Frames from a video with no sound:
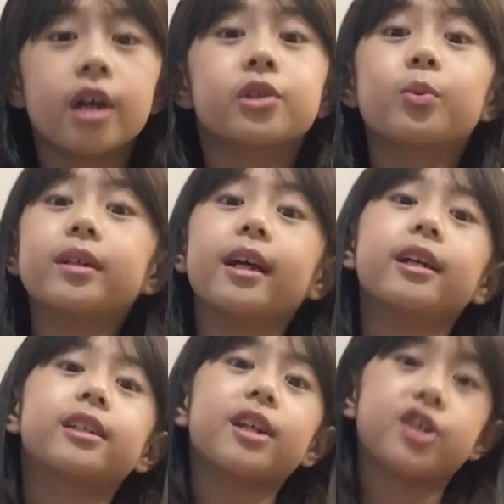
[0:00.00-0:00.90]
So what I
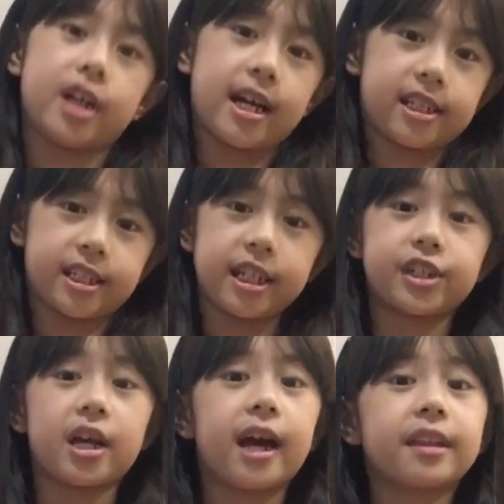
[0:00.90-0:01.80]
suggest
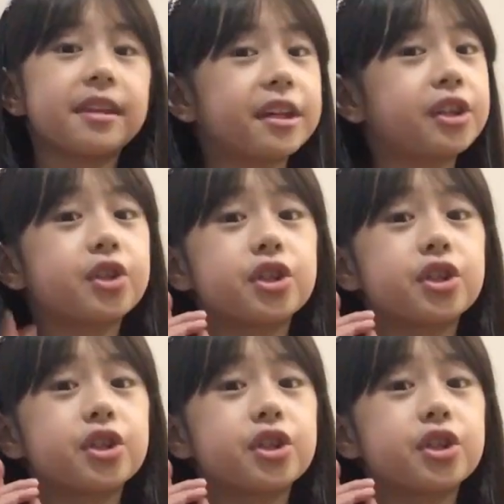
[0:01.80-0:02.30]
is, I think you